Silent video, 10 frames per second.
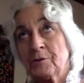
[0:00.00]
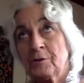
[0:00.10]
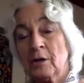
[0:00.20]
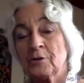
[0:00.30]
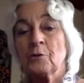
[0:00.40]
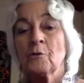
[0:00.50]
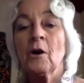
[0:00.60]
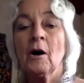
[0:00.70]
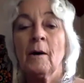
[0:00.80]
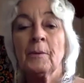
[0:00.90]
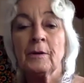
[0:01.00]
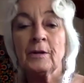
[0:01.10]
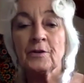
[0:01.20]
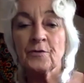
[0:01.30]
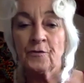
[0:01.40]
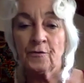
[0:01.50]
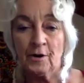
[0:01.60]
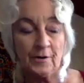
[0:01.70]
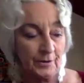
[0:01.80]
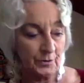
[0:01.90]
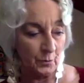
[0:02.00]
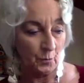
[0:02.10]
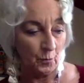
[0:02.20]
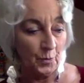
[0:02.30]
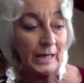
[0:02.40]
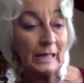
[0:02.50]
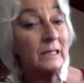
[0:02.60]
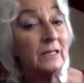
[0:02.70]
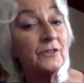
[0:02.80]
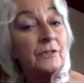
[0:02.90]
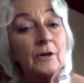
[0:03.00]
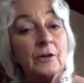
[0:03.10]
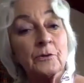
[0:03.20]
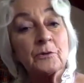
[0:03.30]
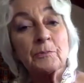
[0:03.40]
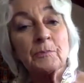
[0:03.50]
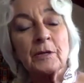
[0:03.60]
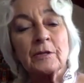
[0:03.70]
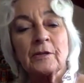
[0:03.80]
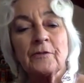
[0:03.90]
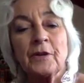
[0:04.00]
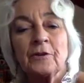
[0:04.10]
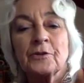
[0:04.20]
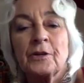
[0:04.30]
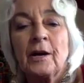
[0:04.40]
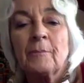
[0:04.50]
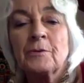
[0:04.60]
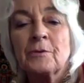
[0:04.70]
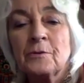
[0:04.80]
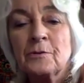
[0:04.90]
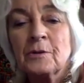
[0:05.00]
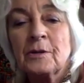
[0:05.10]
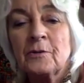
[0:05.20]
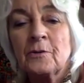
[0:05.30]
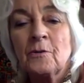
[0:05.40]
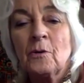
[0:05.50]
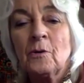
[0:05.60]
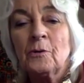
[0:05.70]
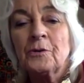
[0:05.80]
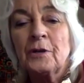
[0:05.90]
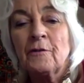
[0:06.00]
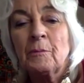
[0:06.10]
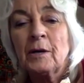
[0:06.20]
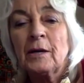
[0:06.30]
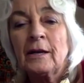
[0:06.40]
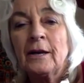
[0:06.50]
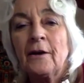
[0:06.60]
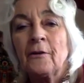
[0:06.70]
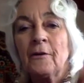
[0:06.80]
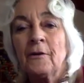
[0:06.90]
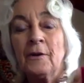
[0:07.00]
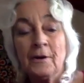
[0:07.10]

not so common as far as a weakness goes because levator scap is usually holding everybody together.